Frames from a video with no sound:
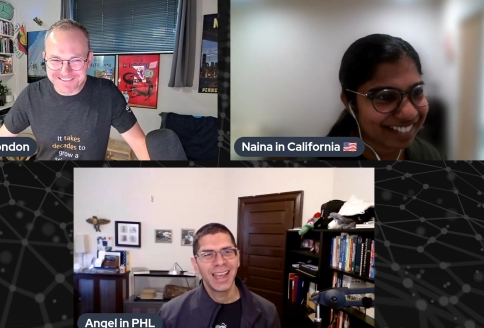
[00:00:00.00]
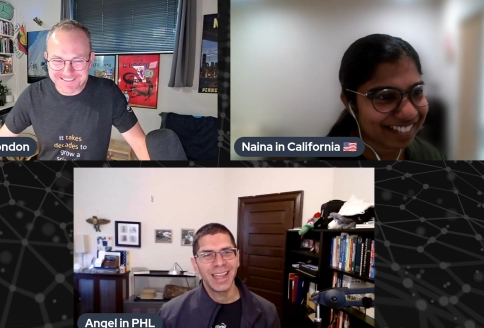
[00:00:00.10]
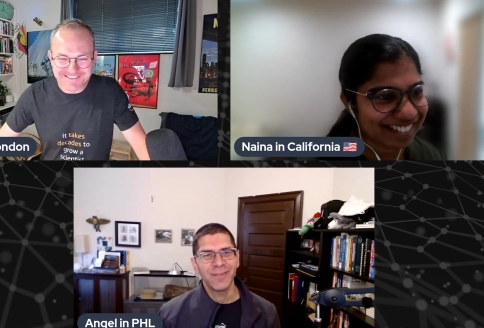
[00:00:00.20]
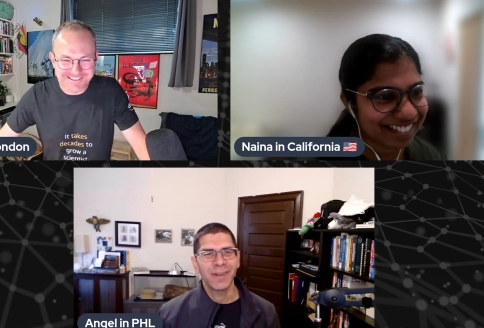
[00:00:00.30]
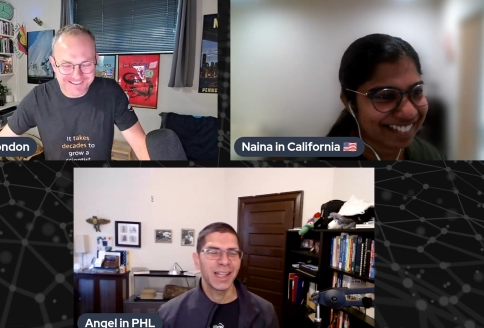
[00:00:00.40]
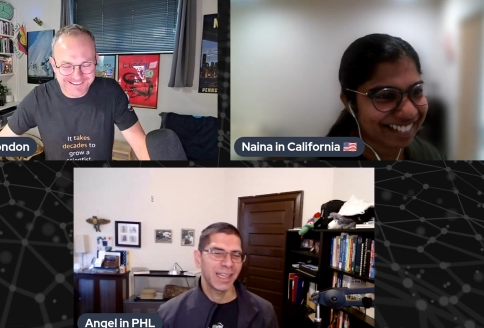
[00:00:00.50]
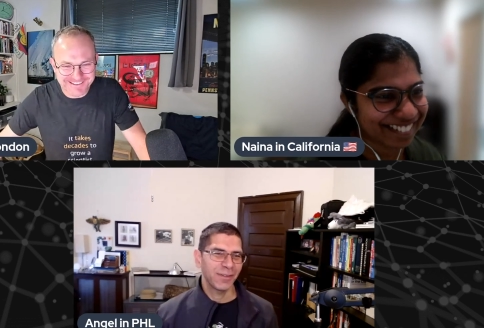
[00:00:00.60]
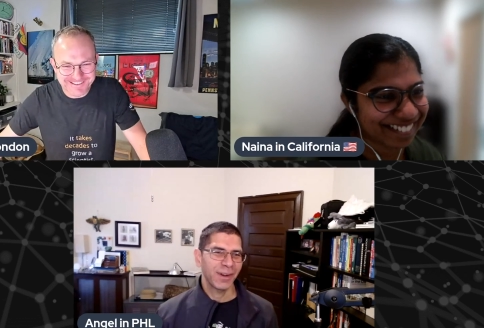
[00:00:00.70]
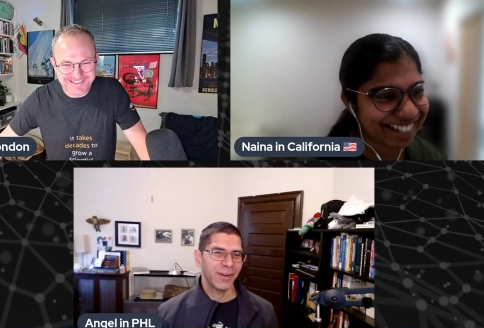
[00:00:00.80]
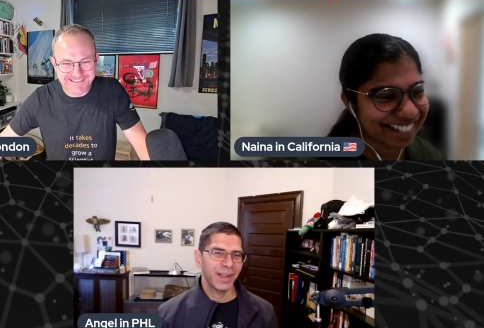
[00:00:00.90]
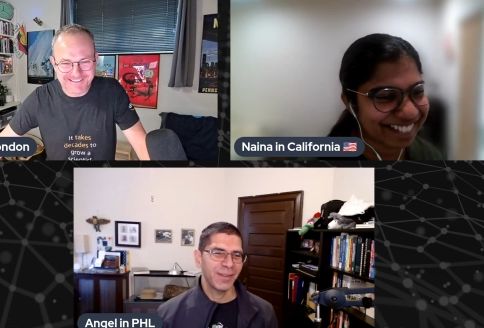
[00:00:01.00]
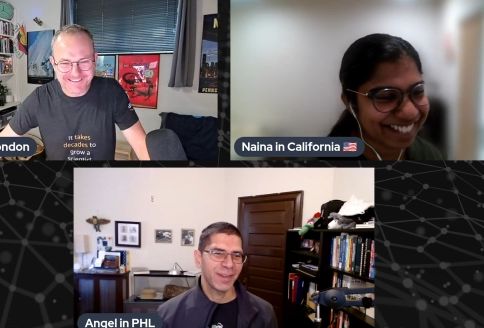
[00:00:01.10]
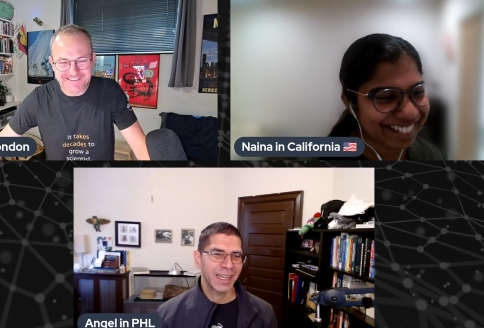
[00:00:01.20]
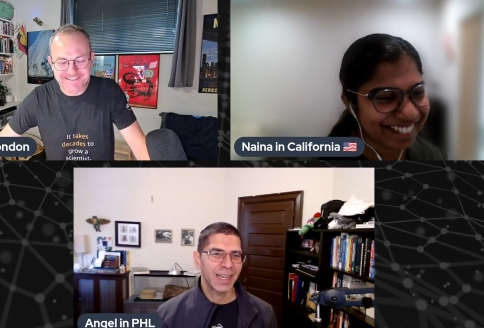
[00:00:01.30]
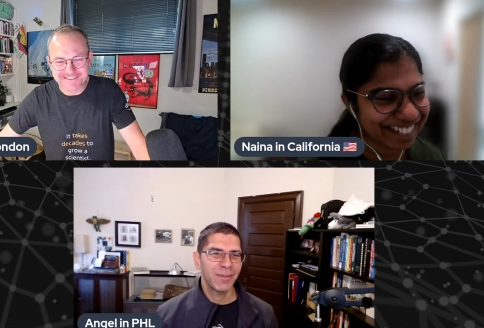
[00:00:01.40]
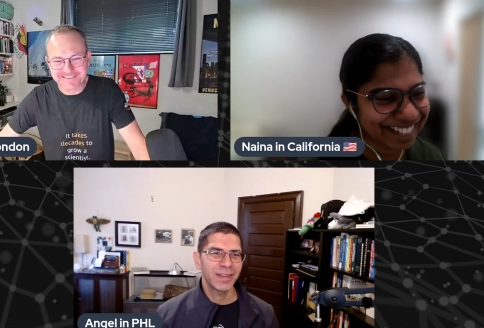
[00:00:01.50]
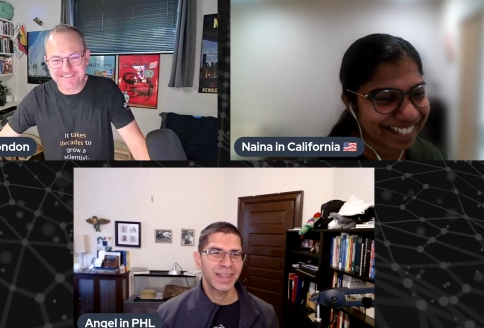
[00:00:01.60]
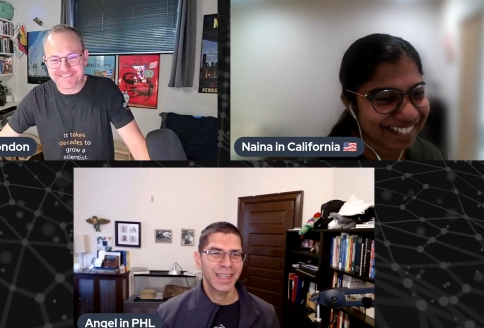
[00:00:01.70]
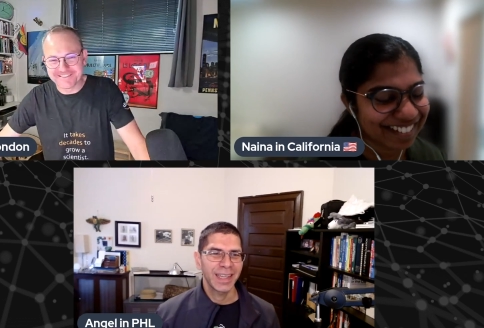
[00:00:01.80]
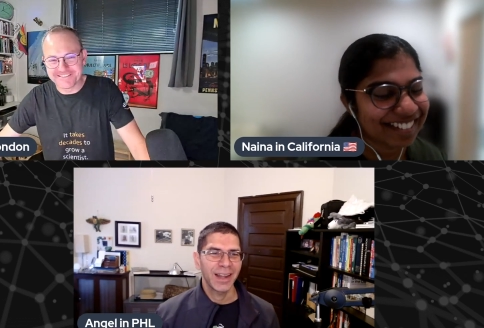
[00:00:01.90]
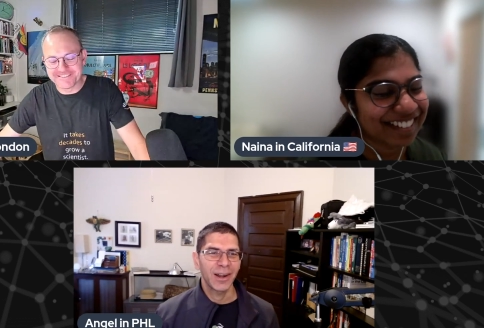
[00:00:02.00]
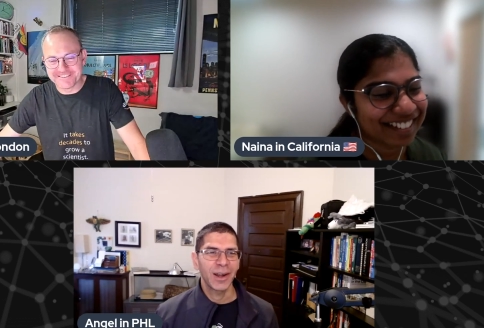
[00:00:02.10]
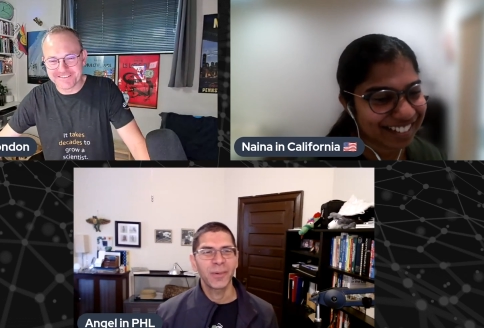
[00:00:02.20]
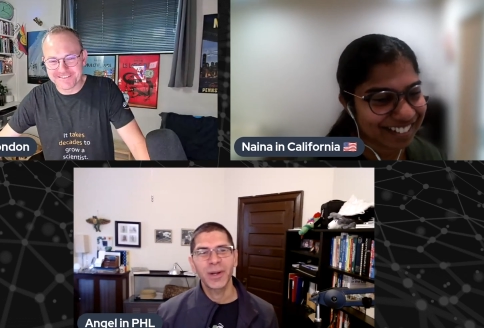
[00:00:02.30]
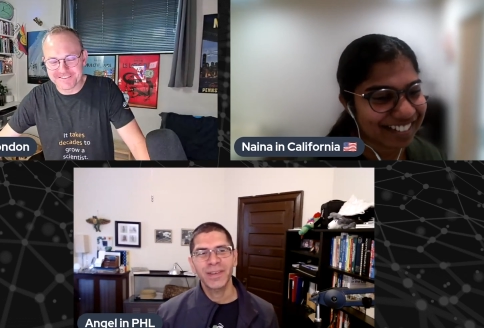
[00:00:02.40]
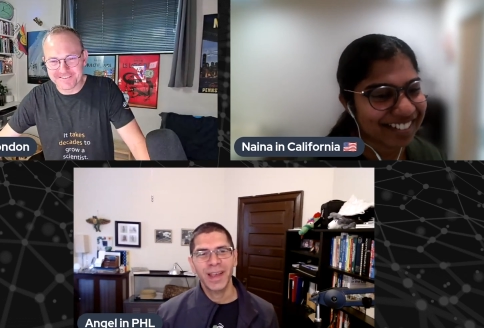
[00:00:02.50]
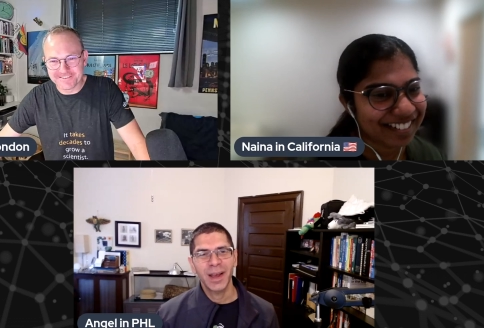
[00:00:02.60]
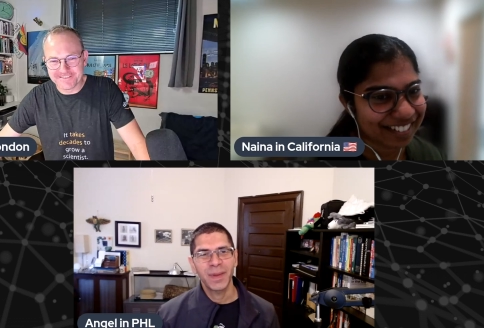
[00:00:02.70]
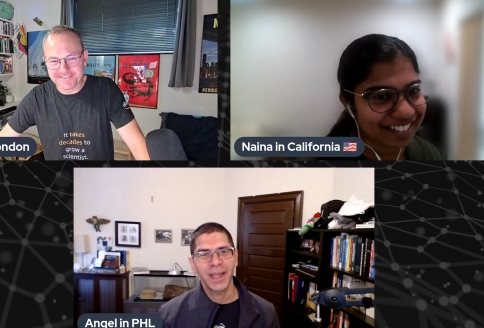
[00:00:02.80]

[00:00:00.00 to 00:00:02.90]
Speaker 1: And then finally, if you're at reInvent, come and see our, our workshop.